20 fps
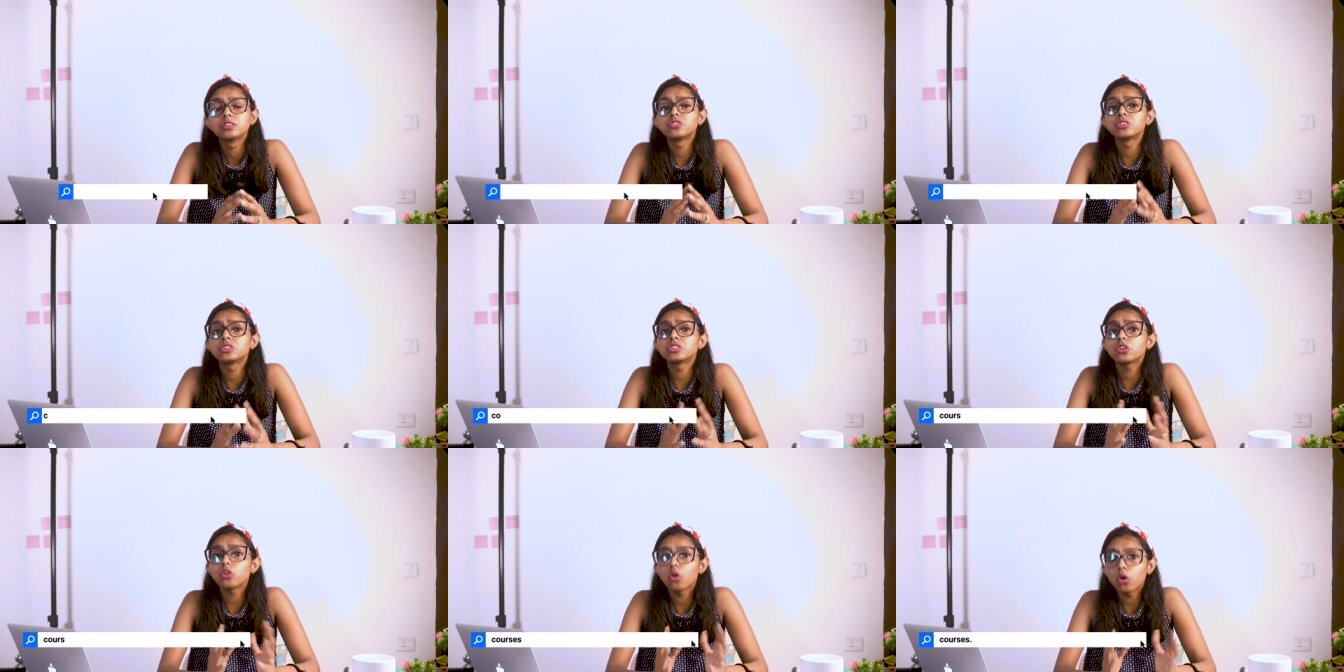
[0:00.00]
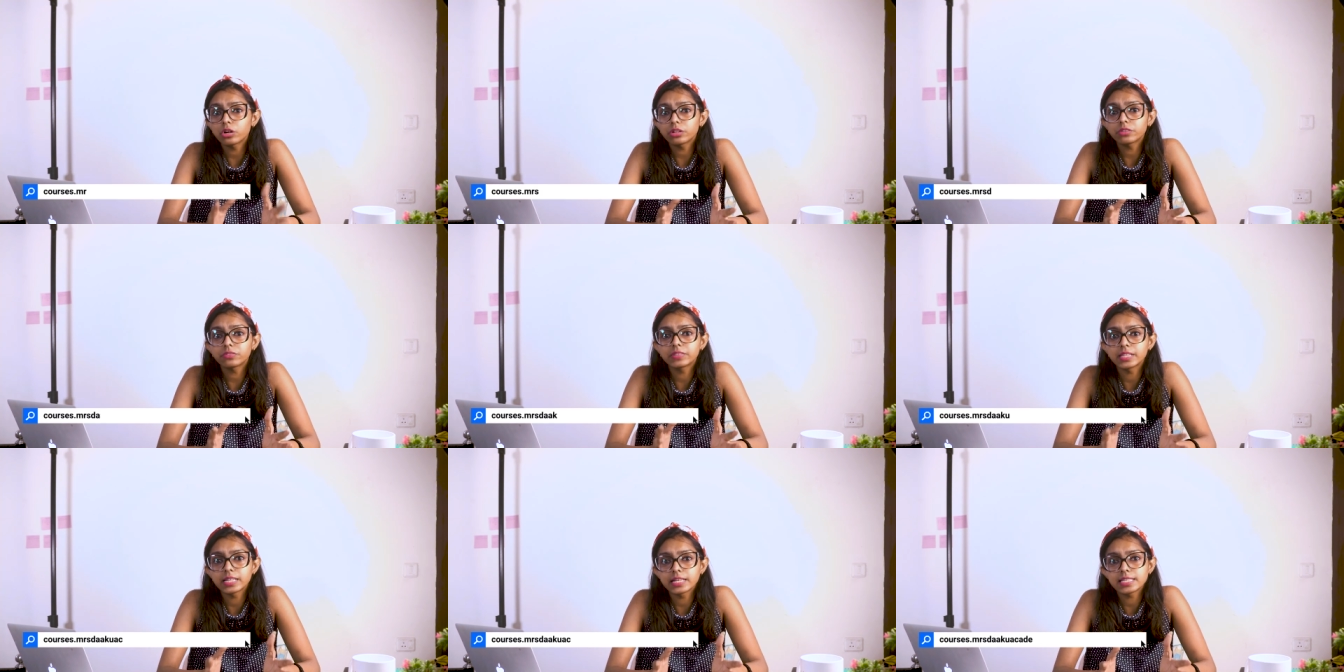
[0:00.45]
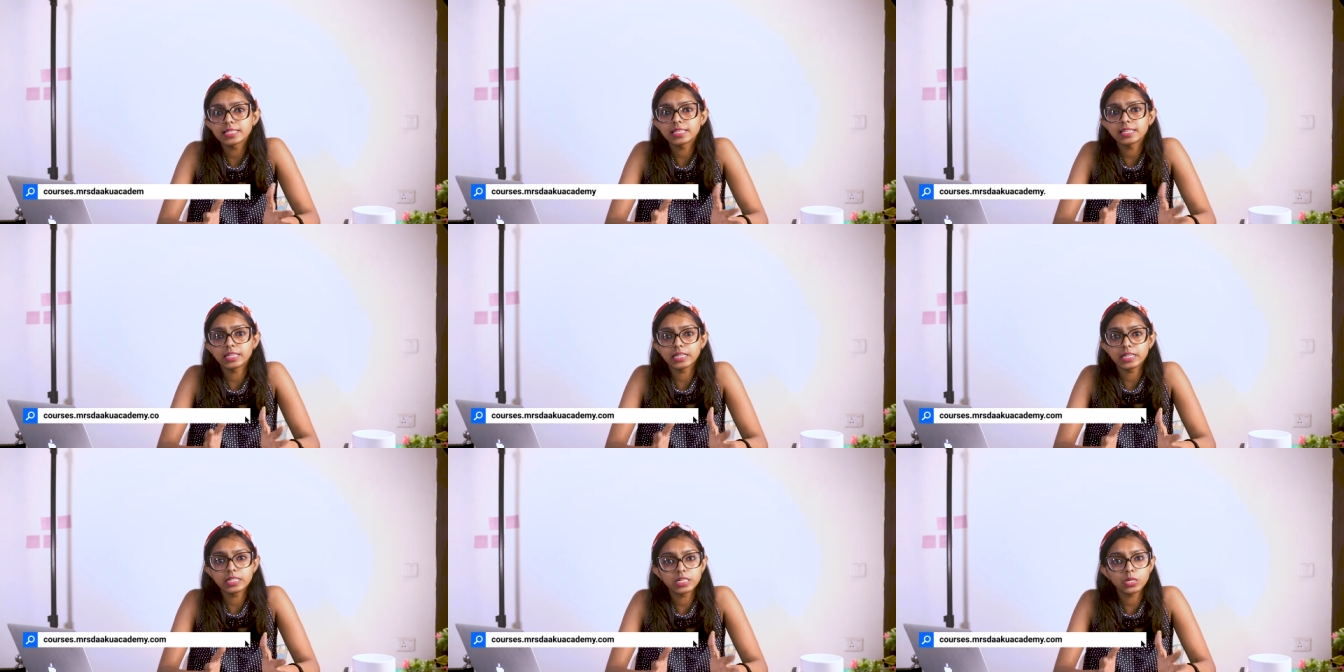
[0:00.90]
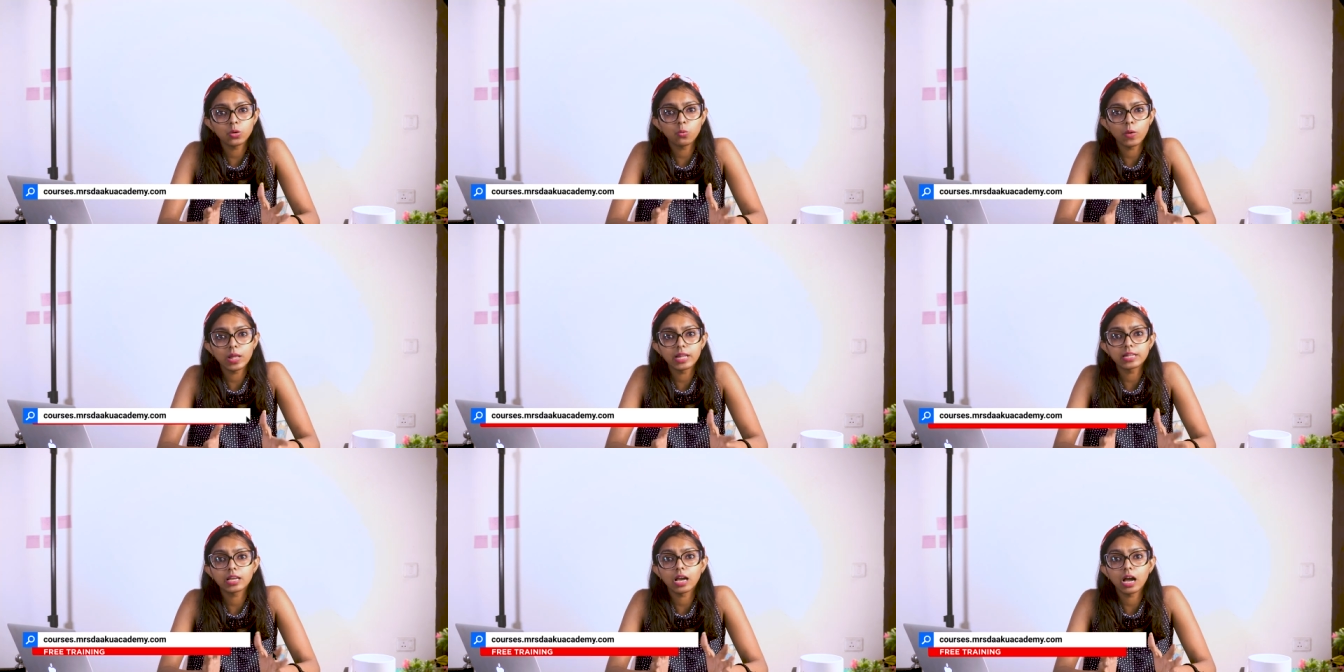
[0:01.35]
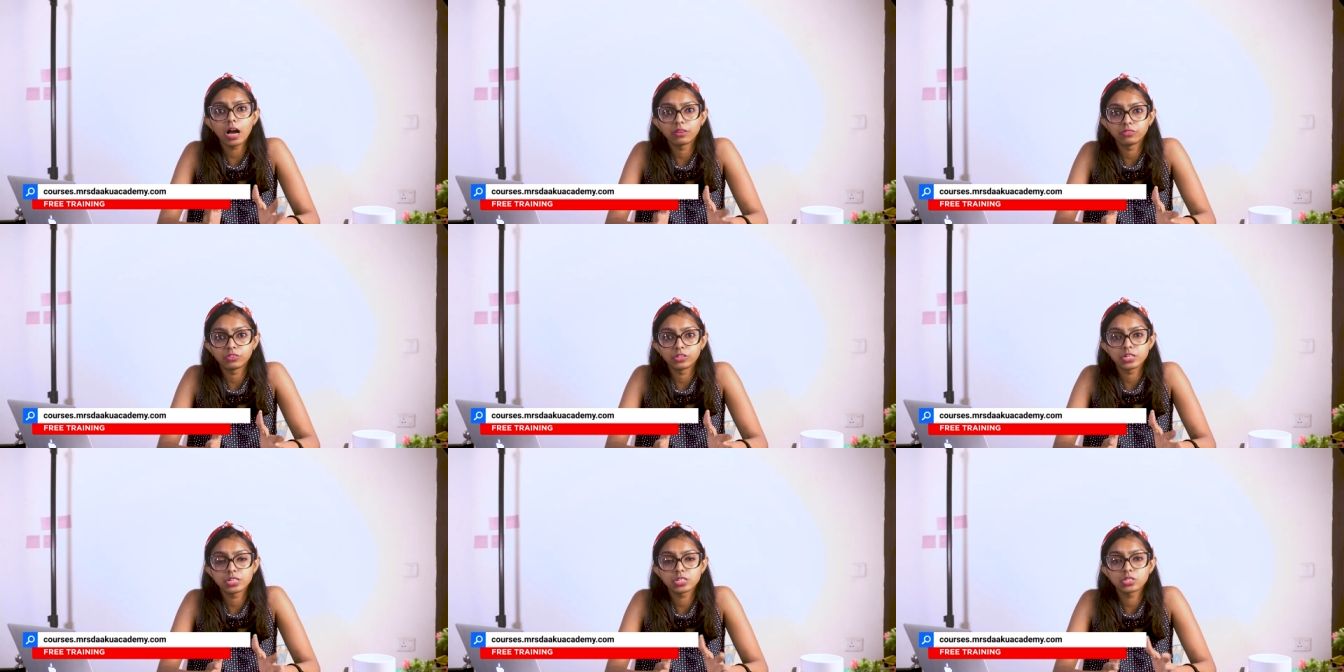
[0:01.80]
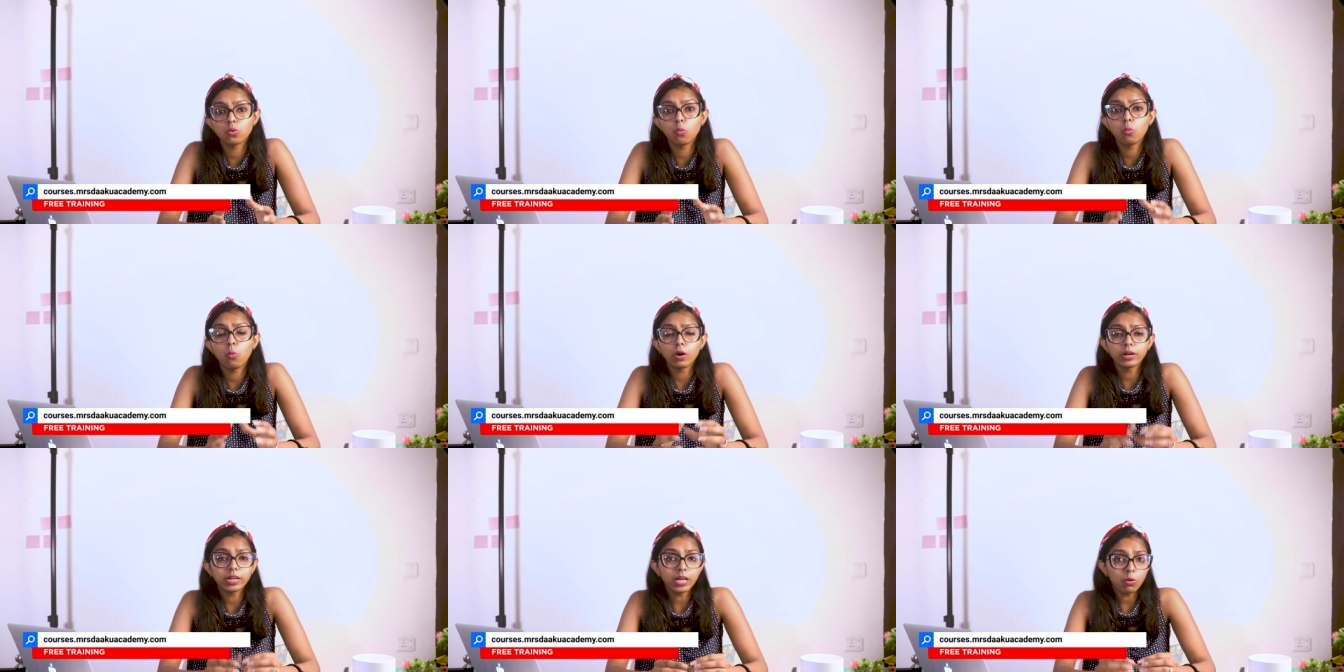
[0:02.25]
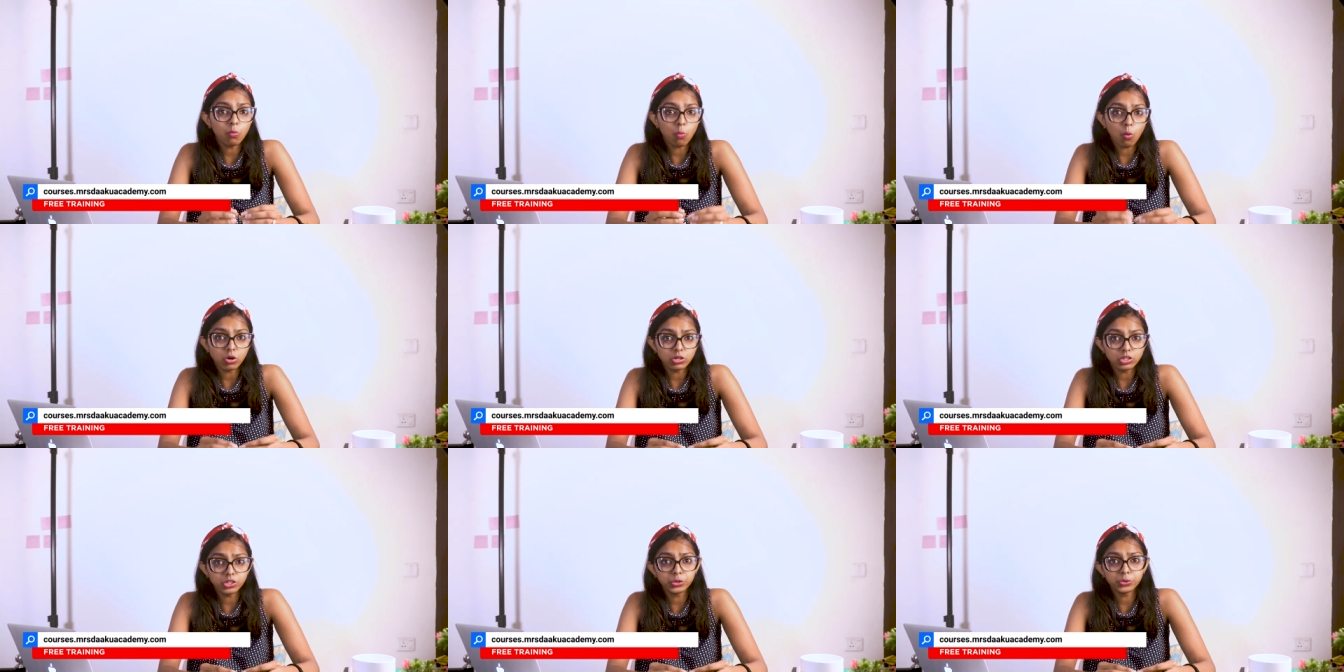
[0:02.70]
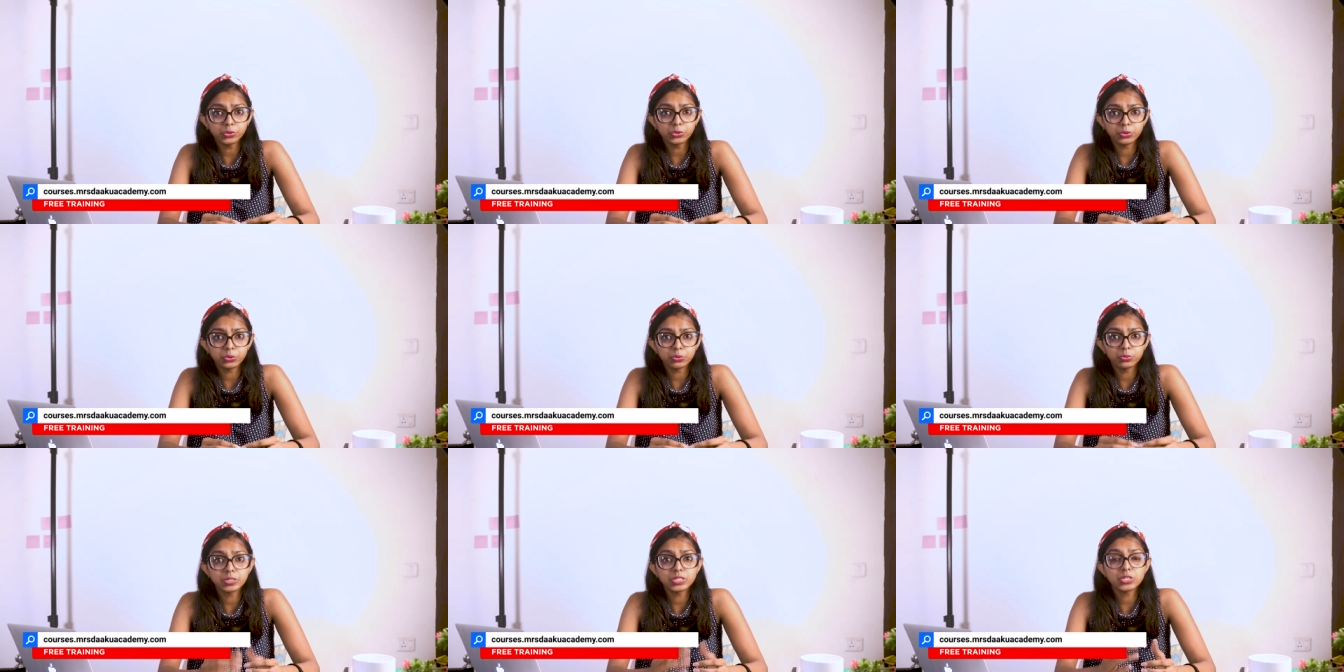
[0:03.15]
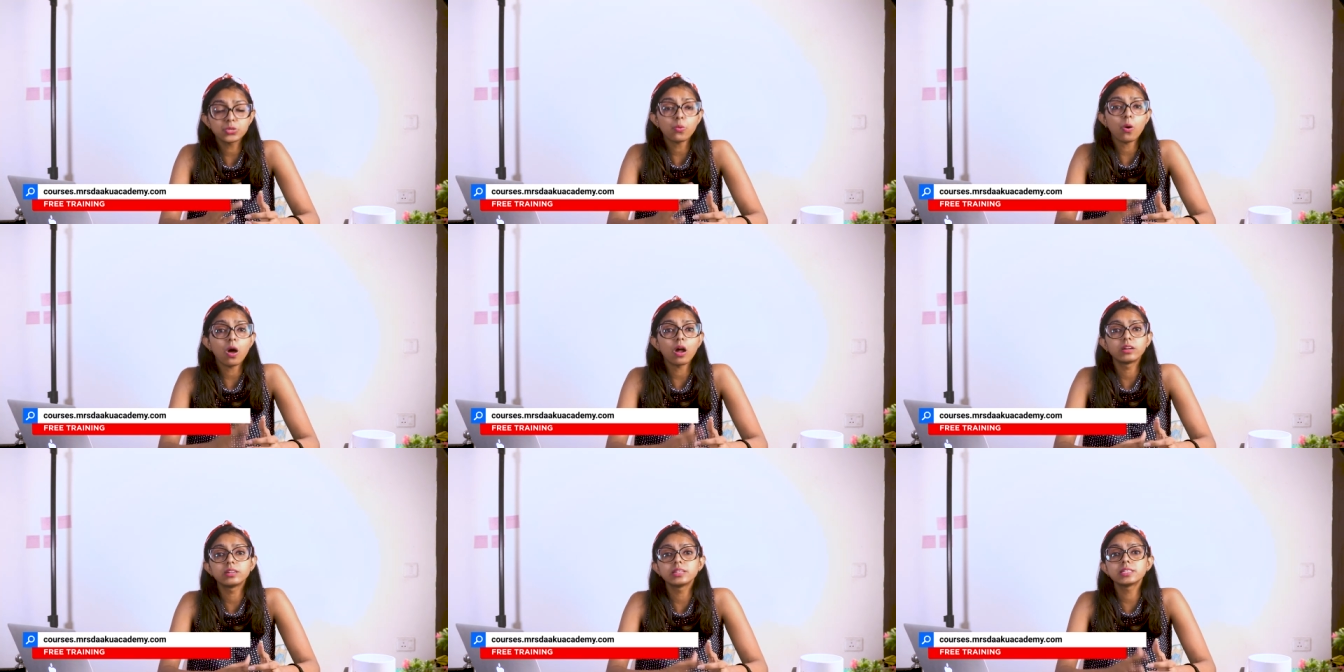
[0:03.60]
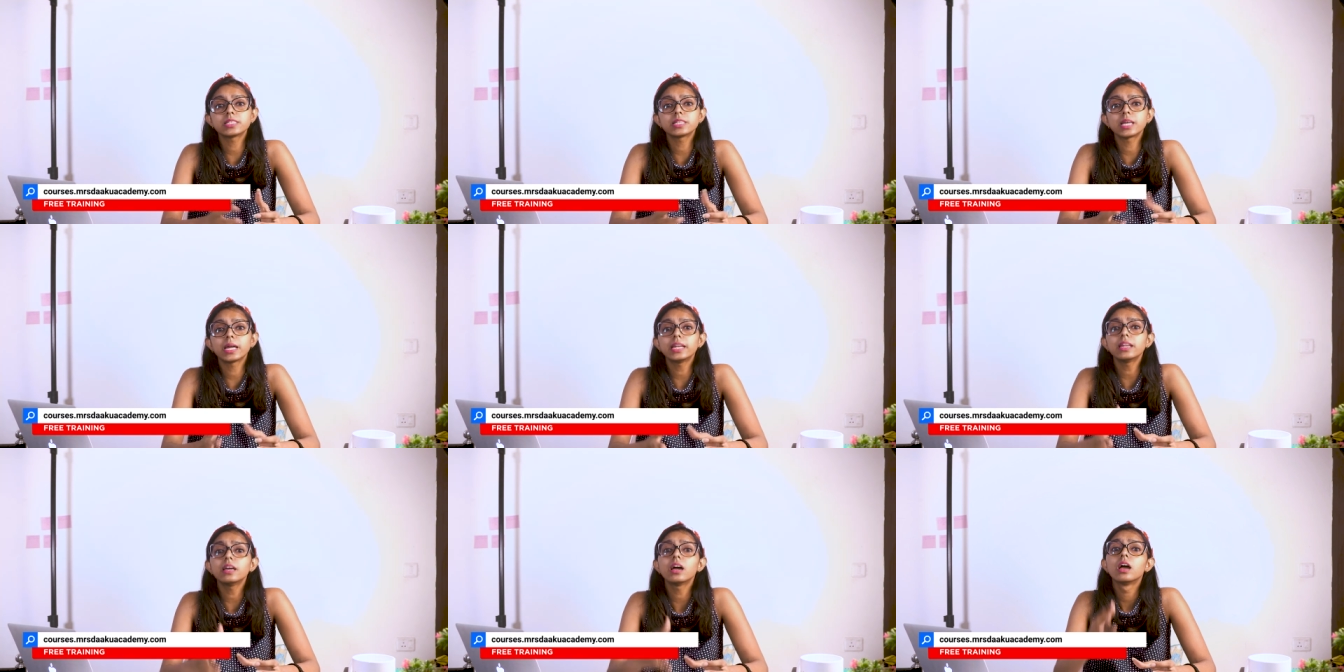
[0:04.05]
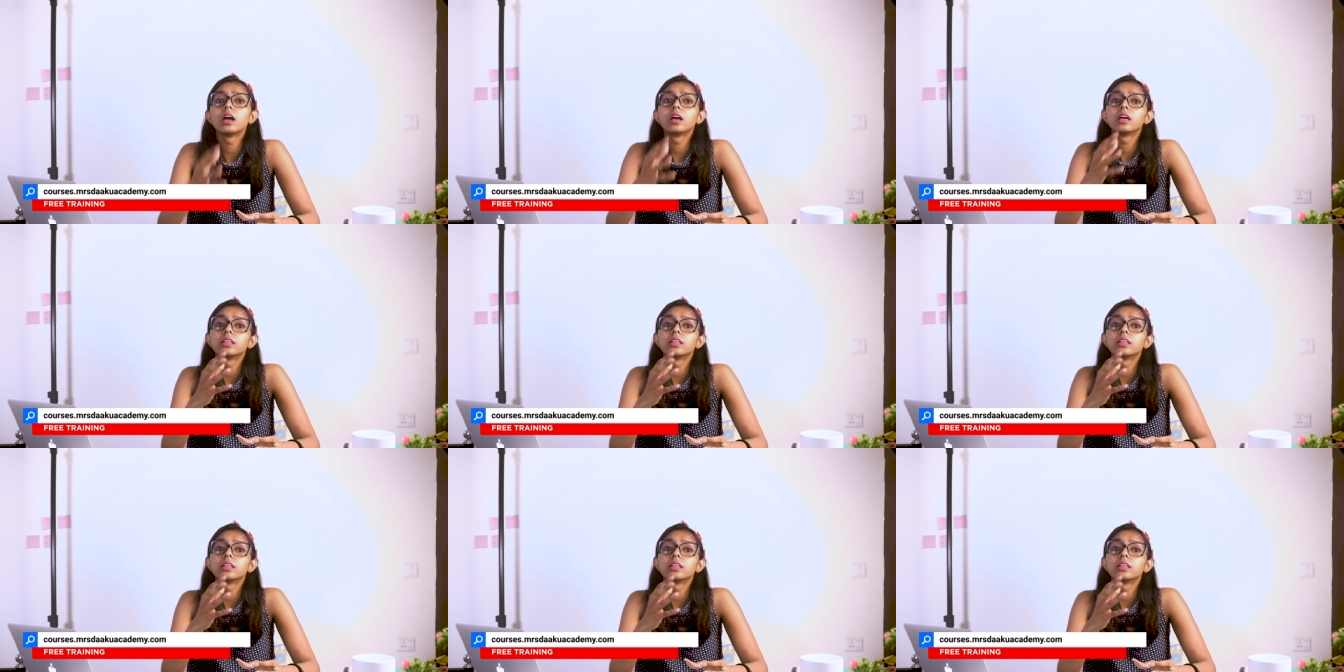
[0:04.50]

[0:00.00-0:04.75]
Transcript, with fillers: There's a lot of things that Eating Well covers. So, what I want you to do is to understand